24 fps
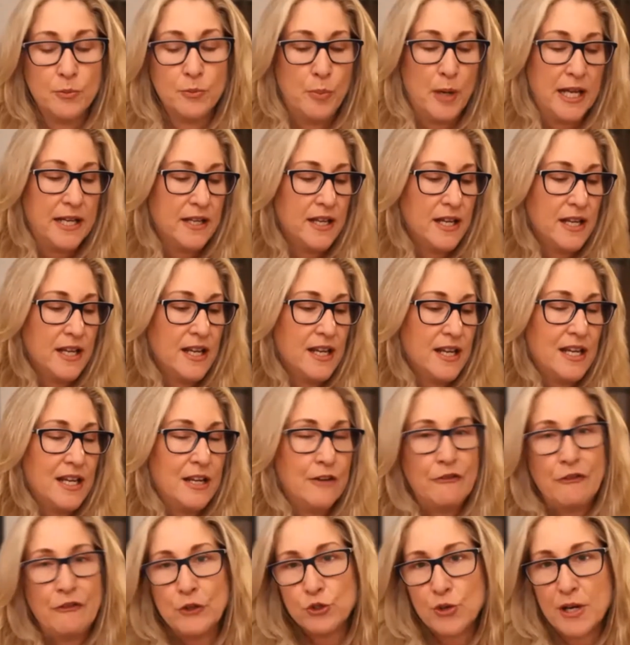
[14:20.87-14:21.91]
But in
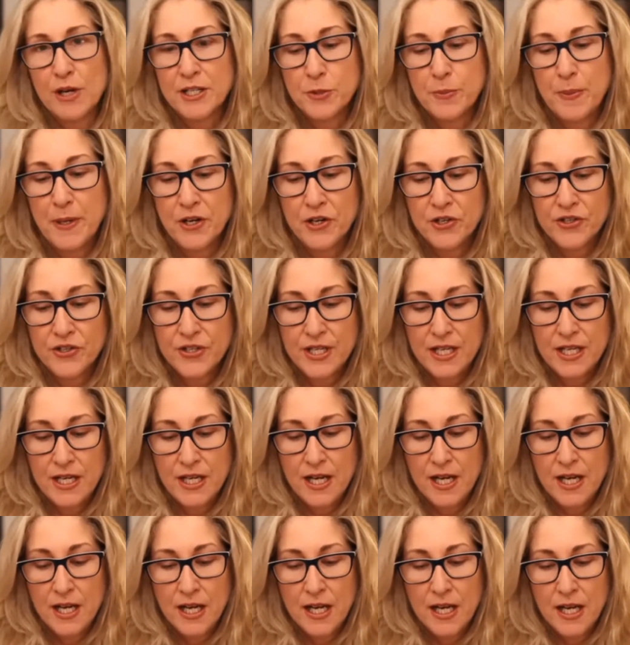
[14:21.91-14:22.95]
full
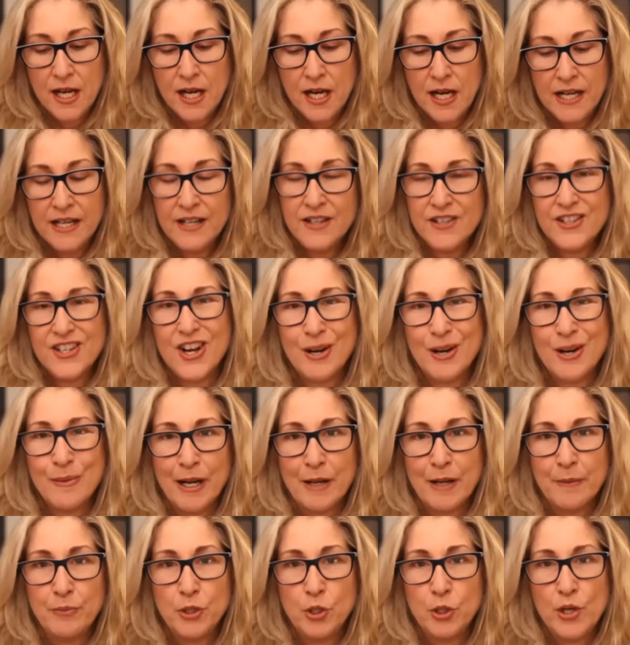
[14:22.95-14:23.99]
transparency, I didn't talk about
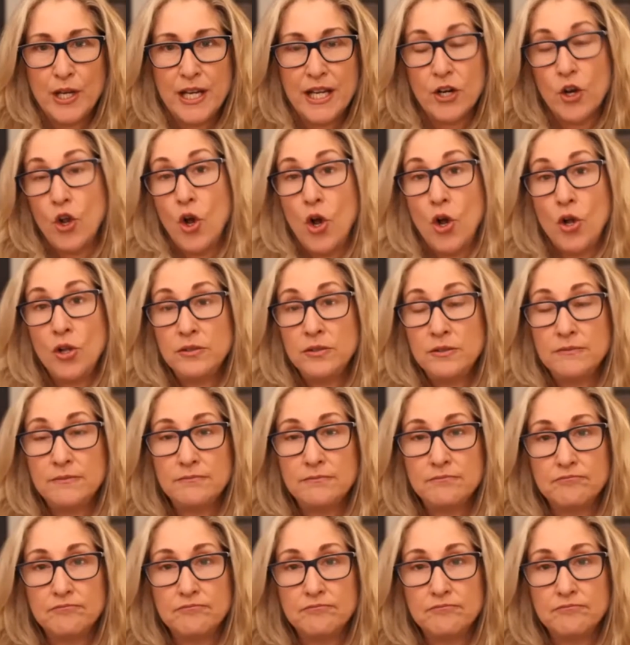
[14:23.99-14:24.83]
employee at all.